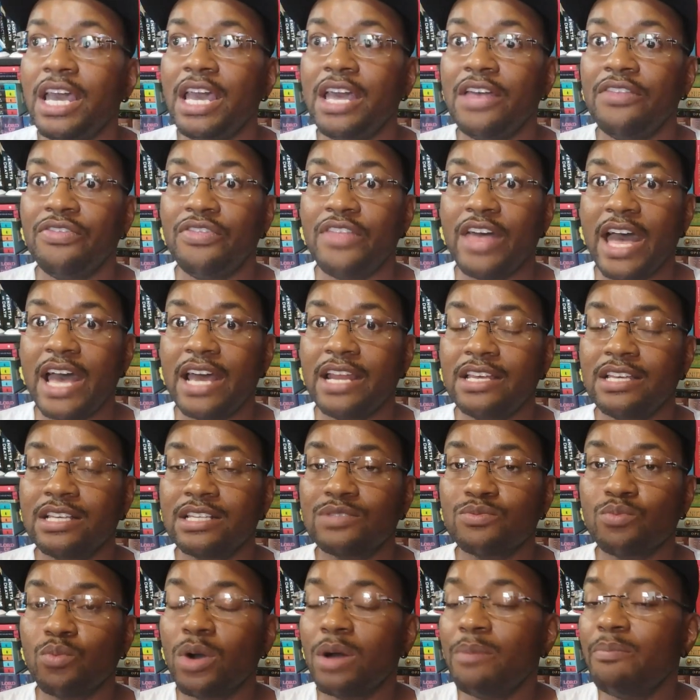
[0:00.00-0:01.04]
and that
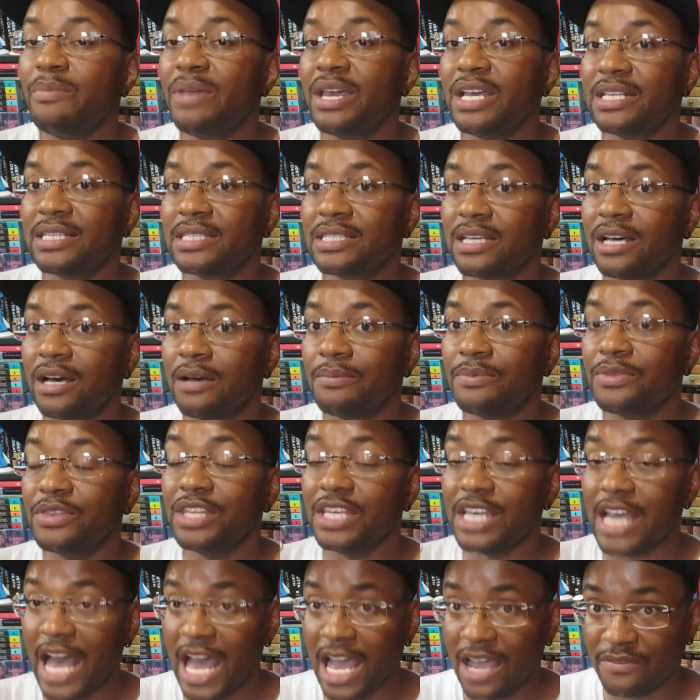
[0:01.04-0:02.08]
is what makes up
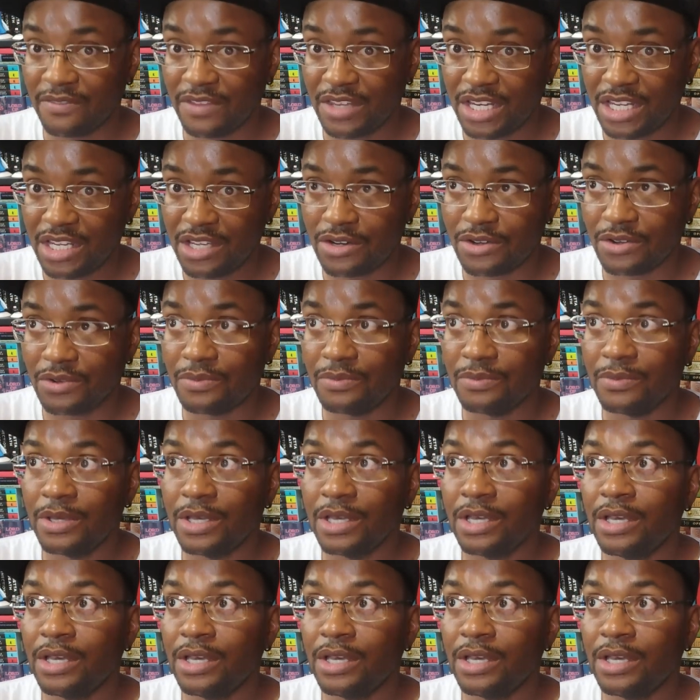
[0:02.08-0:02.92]
the eye of the needle.